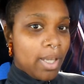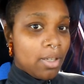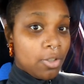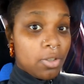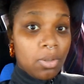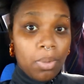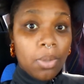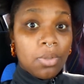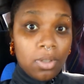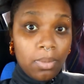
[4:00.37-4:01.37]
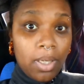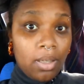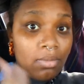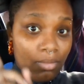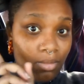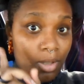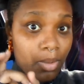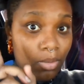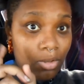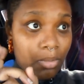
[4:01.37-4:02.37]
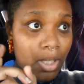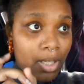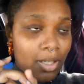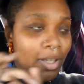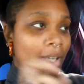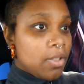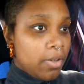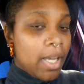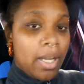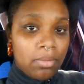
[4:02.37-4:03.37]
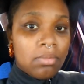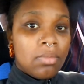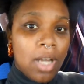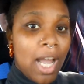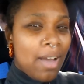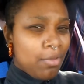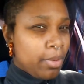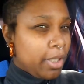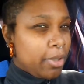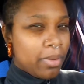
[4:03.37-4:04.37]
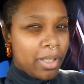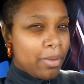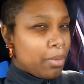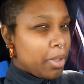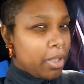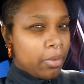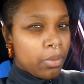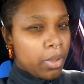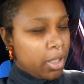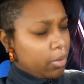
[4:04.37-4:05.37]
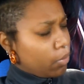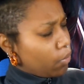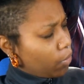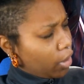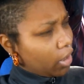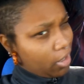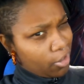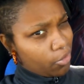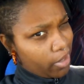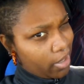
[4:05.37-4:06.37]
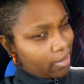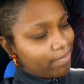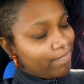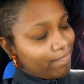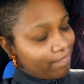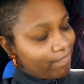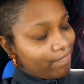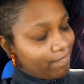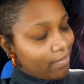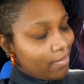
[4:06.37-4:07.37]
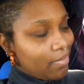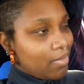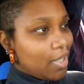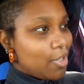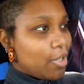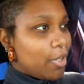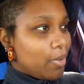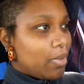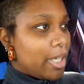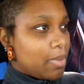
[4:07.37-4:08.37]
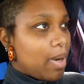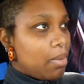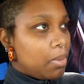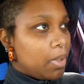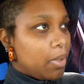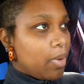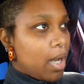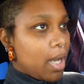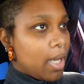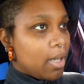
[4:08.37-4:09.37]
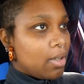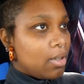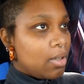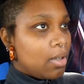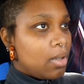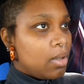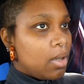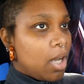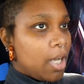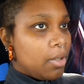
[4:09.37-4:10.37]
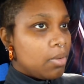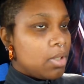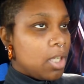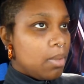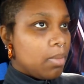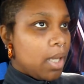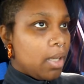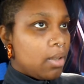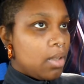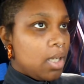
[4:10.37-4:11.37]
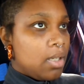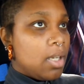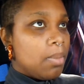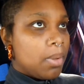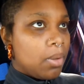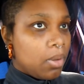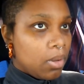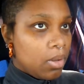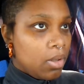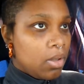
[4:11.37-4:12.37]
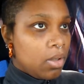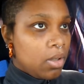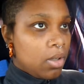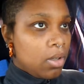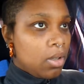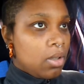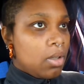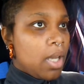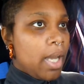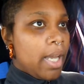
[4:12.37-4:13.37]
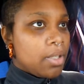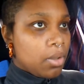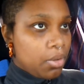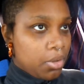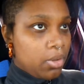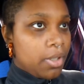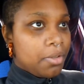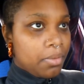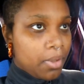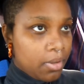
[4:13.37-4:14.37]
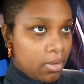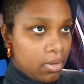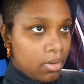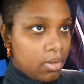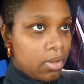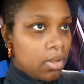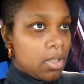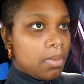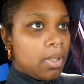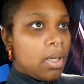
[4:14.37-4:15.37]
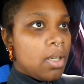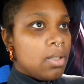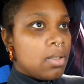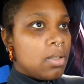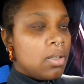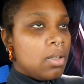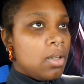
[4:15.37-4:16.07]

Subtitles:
that you're supposed to be. So yeah, I have really, really, really, really, really good training. And so that's probably why I don't seem like the typical asocial introvert, is because